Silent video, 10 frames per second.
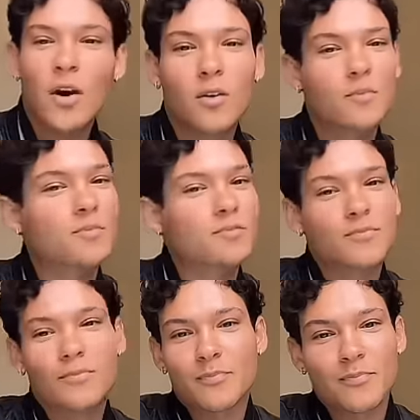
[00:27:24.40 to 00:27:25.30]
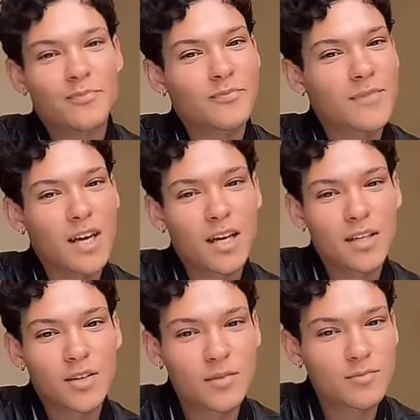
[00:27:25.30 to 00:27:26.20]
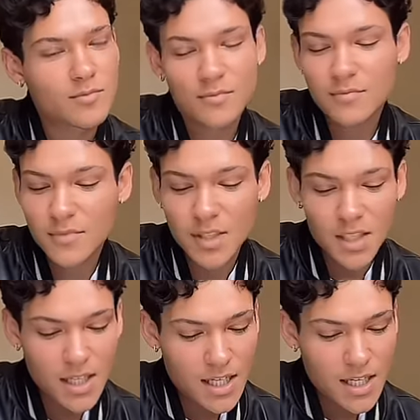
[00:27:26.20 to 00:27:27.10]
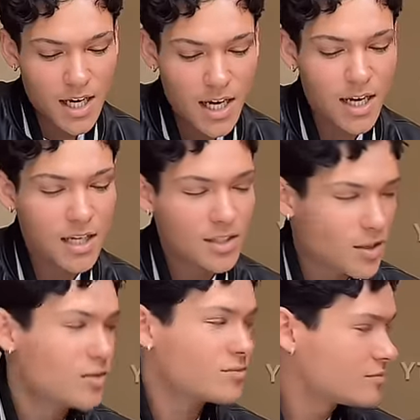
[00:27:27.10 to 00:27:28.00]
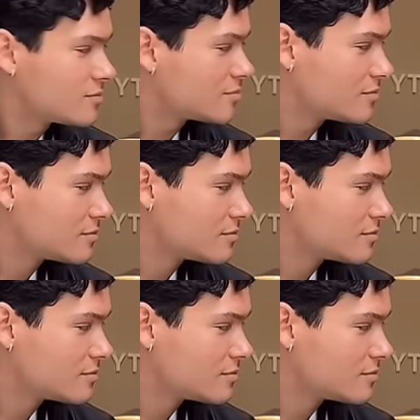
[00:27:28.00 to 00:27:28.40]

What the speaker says: No, I don't. I don't.